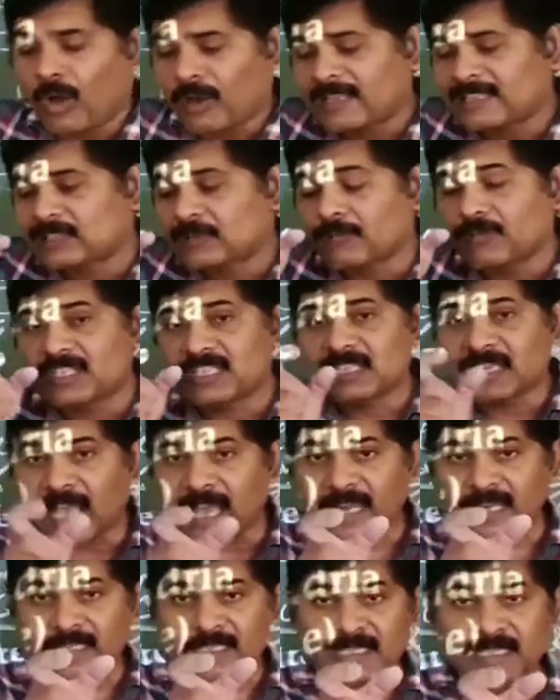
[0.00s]
Or else which
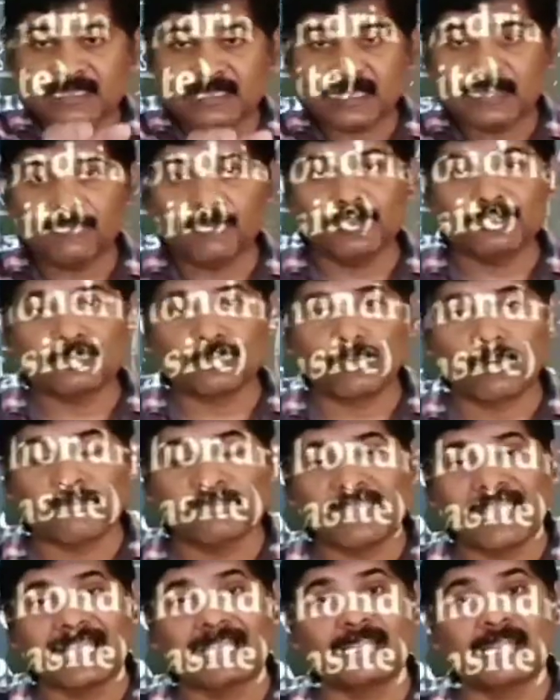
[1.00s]
characteristic feature
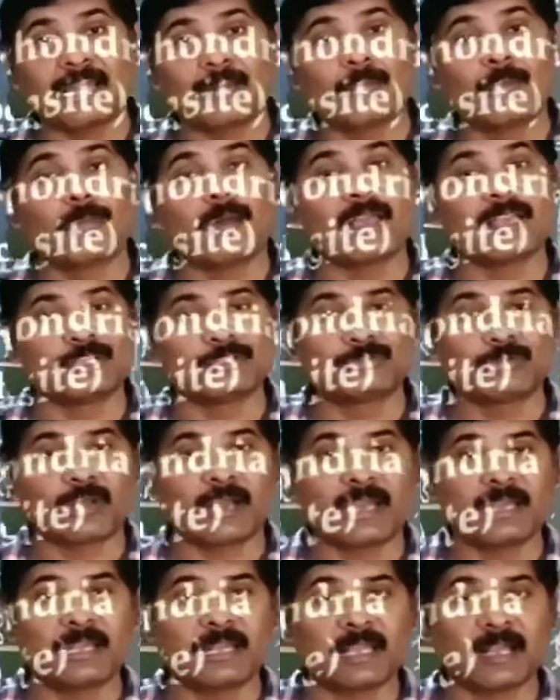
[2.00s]
of the Entamoeba
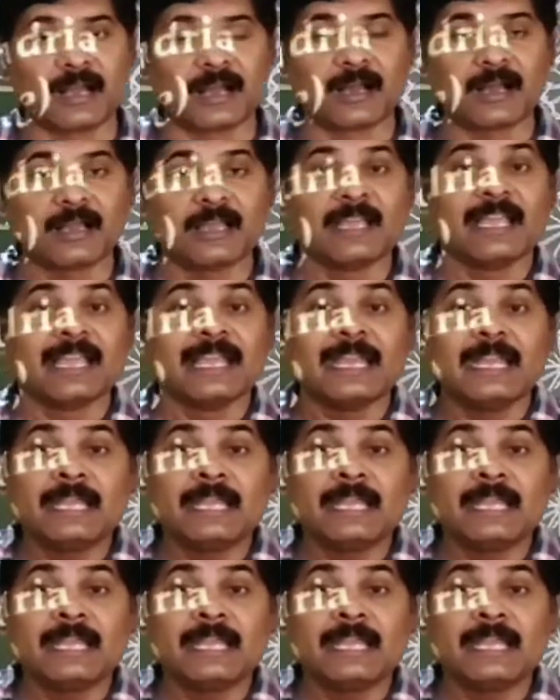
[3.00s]
histolytica